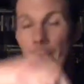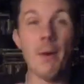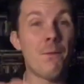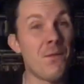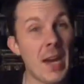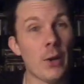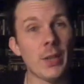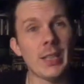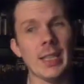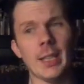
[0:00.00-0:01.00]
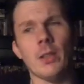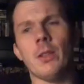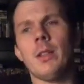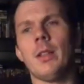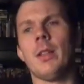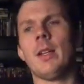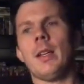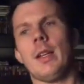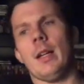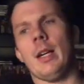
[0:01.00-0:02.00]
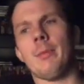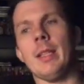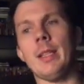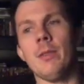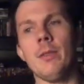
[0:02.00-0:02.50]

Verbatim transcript: but very little. I mean,